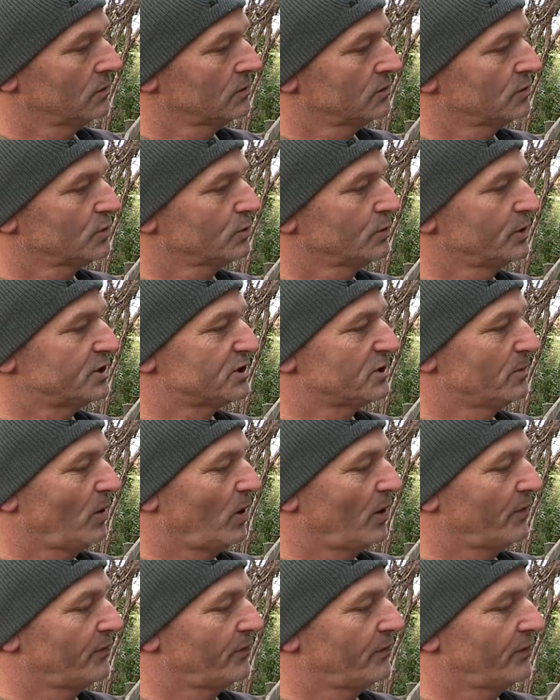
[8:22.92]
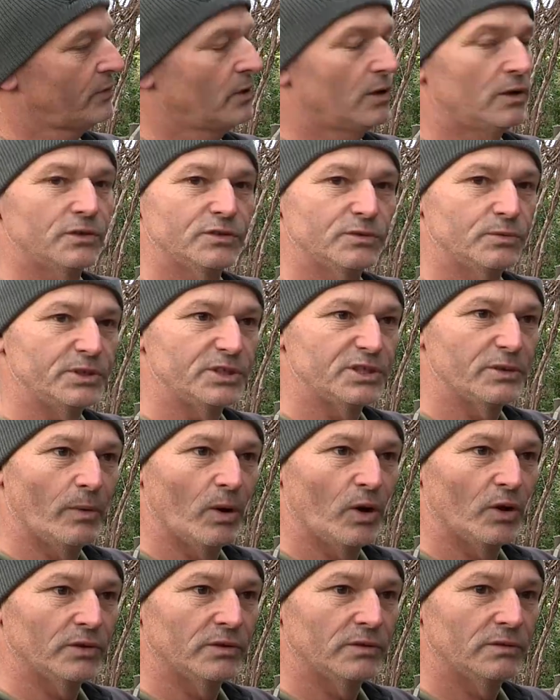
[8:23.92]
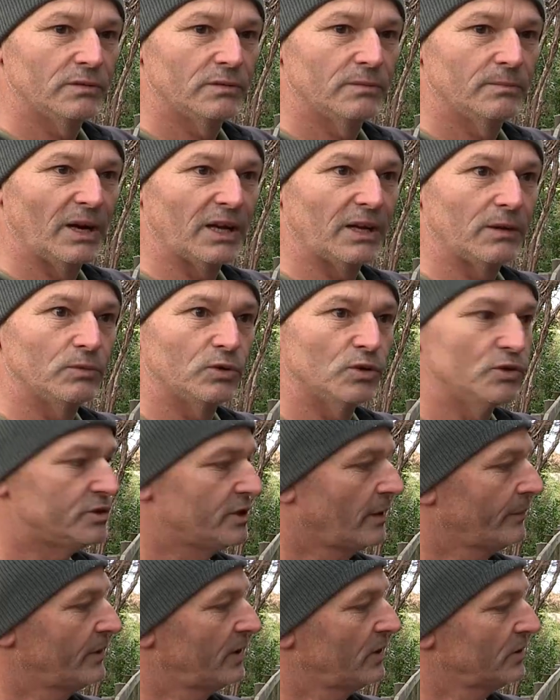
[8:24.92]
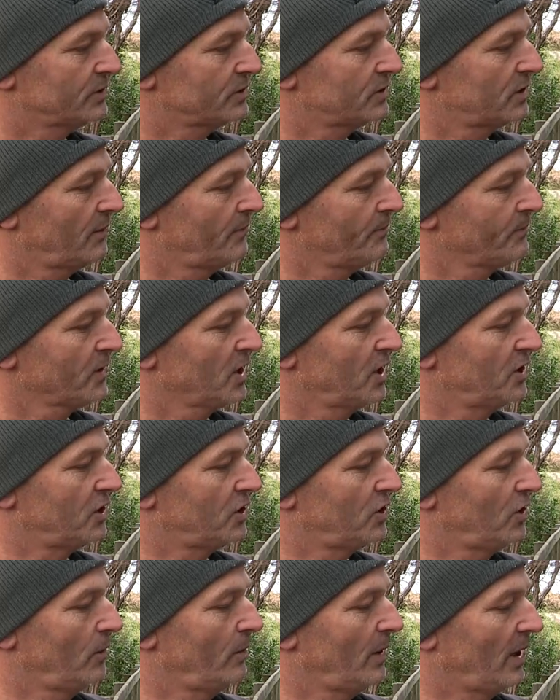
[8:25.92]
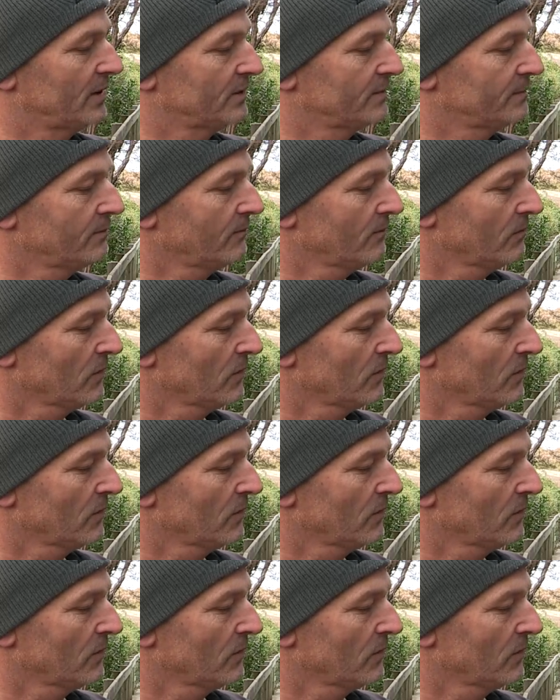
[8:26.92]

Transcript: Switch them off, switch them on, make them do something else. Hit the Q button,